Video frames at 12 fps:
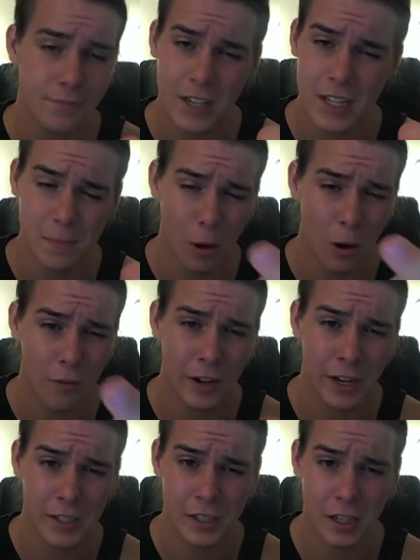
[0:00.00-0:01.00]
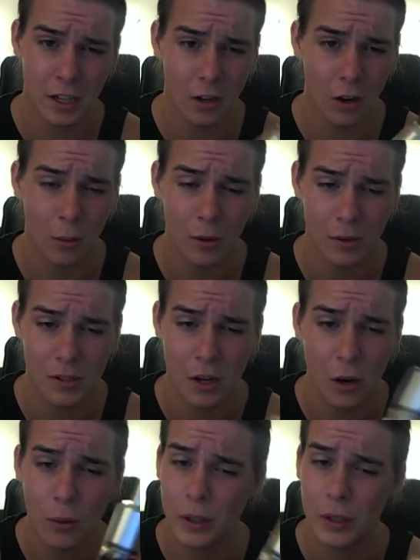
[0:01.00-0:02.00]
is perfect, almost
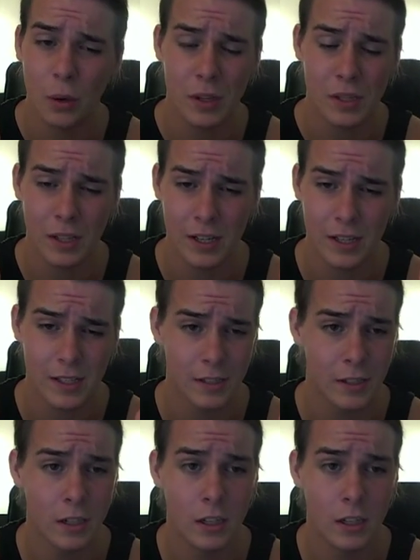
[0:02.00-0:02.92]
totally noiseless.